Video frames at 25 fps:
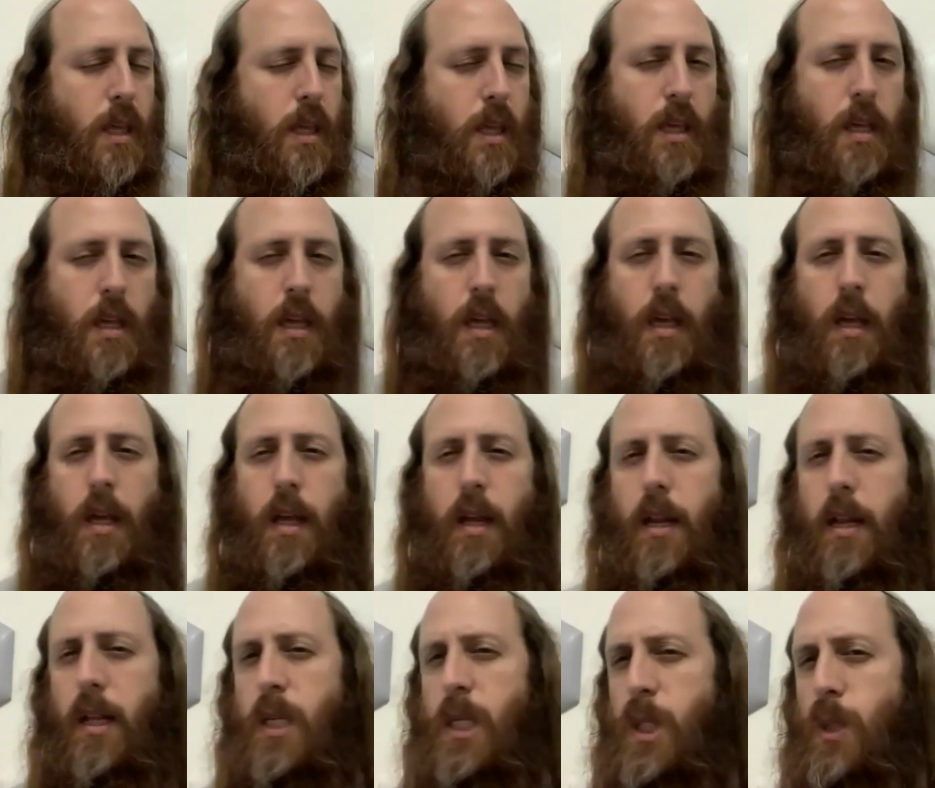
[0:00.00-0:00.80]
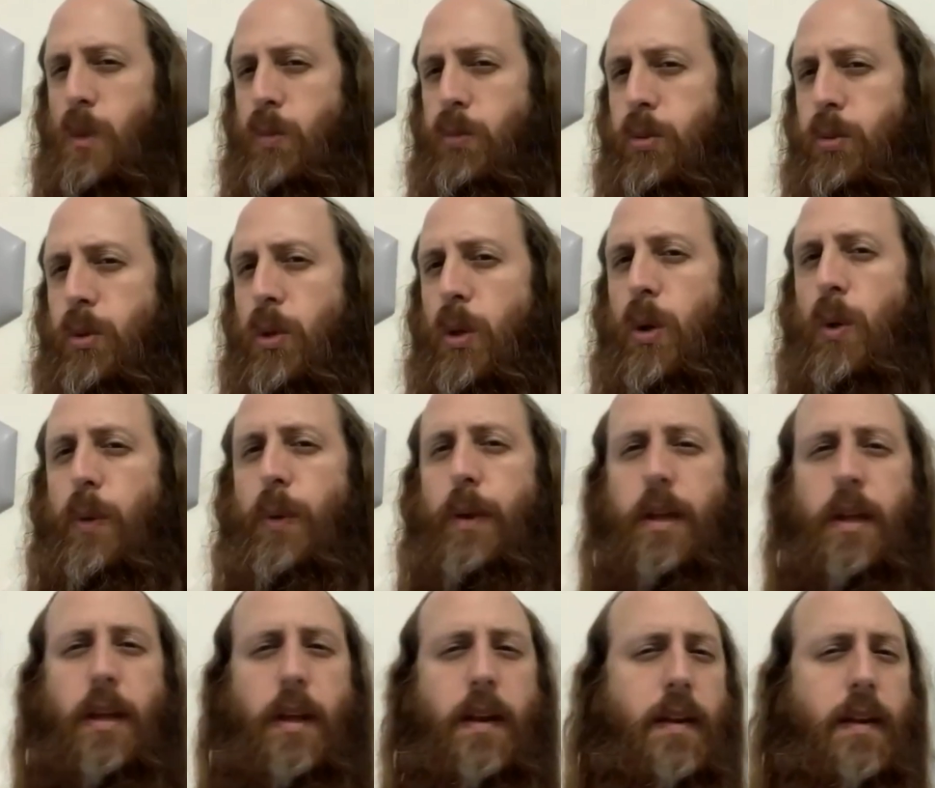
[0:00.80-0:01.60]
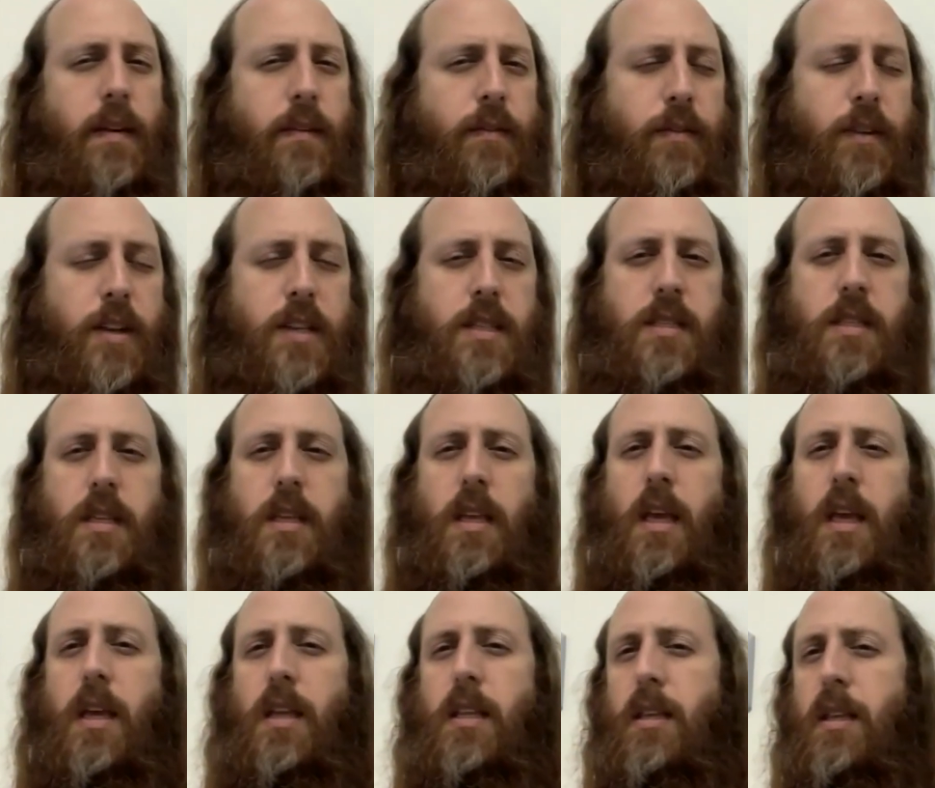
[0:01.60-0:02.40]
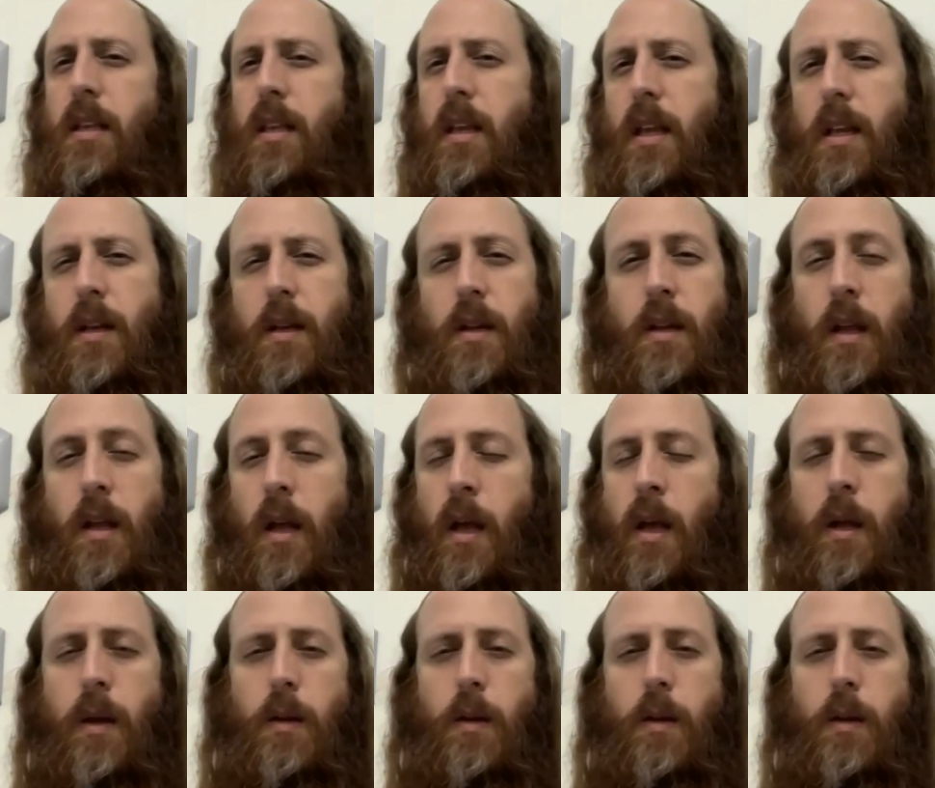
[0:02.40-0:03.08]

thinking and exploring and investigating and